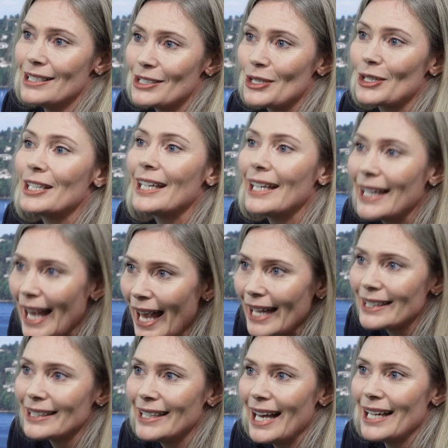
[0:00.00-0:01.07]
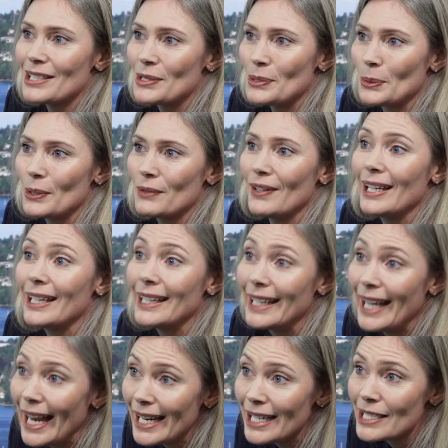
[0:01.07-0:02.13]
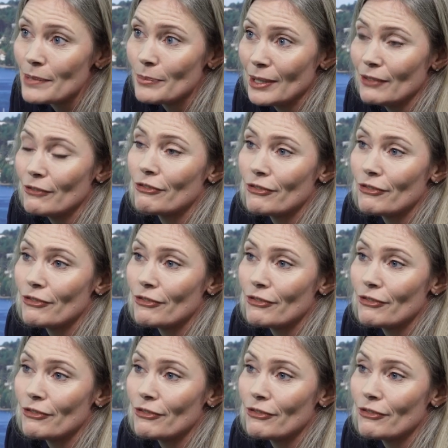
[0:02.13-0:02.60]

to get that sort of engagement